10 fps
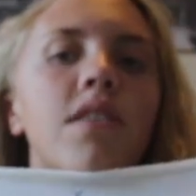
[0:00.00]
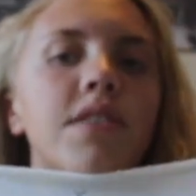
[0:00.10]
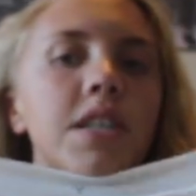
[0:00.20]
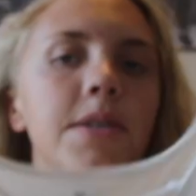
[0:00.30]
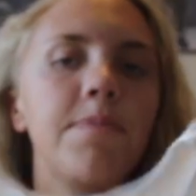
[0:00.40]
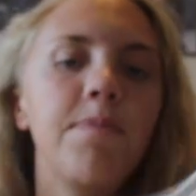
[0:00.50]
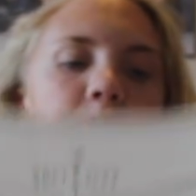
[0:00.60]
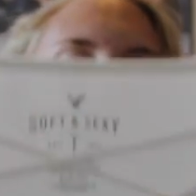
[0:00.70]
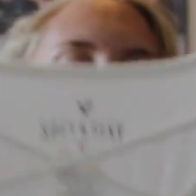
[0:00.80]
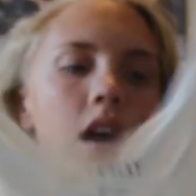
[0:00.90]
of it.
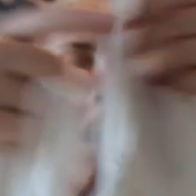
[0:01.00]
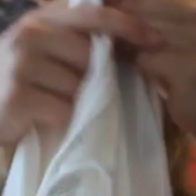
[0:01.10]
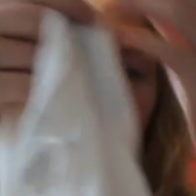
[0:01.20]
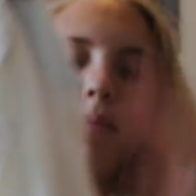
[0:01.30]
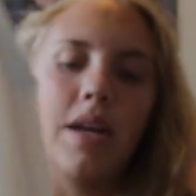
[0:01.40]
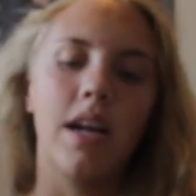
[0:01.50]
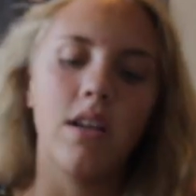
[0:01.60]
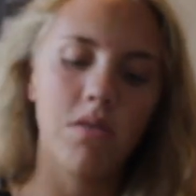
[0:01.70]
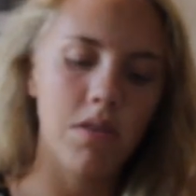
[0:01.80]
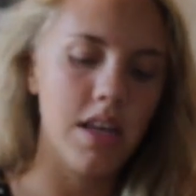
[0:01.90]
Um, and
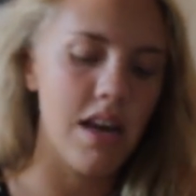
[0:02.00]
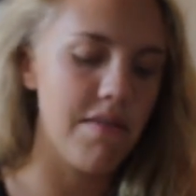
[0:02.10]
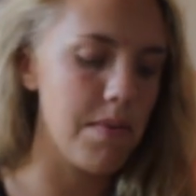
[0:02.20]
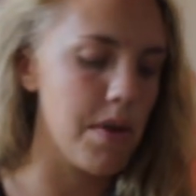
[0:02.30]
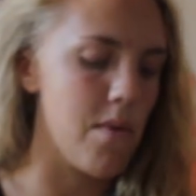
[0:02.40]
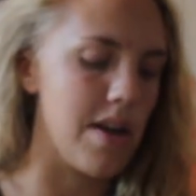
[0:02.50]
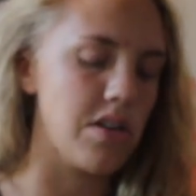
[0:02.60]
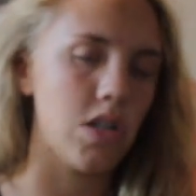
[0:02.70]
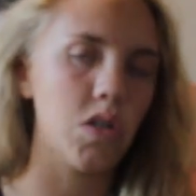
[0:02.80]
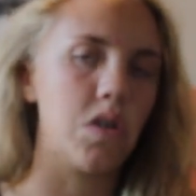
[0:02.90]
I don't really have that many white
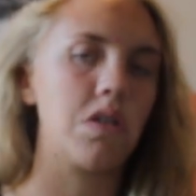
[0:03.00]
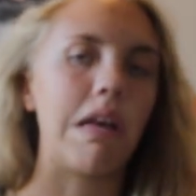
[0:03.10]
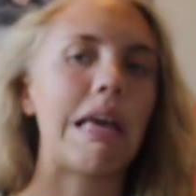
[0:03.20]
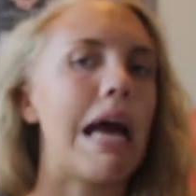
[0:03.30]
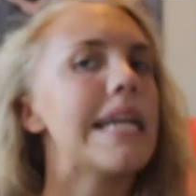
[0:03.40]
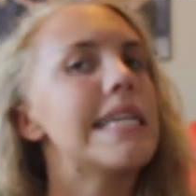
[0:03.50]
shirts, so I was like, I